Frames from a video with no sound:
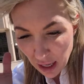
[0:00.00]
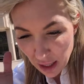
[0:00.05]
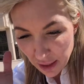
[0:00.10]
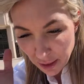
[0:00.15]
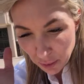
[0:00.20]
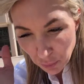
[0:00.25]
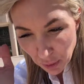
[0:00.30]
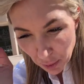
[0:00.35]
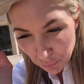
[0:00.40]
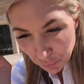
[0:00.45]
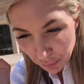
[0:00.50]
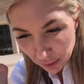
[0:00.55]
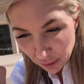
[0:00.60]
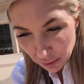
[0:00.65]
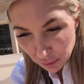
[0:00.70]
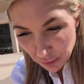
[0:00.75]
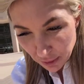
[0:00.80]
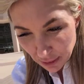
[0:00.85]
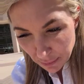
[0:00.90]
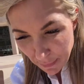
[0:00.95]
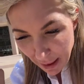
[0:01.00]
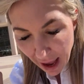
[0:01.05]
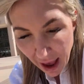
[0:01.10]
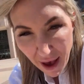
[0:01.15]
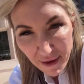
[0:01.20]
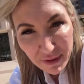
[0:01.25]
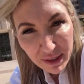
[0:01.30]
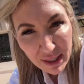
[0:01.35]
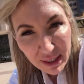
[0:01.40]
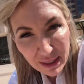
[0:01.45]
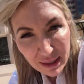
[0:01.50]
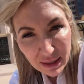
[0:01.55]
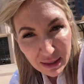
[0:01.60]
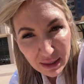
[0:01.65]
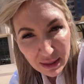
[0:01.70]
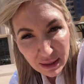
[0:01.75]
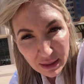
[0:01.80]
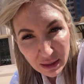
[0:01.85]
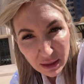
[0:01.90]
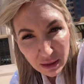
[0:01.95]
They want to preclude some
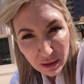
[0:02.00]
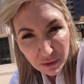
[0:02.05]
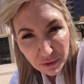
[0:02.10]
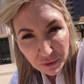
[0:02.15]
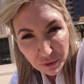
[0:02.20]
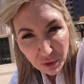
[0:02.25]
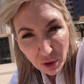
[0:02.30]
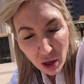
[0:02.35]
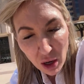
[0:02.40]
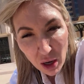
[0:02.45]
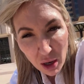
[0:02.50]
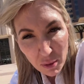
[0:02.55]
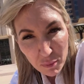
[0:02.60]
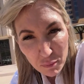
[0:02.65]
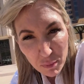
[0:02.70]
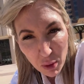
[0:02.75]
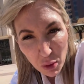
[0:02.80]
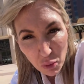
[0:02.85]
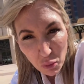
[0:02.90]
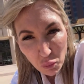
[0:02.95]
evidence from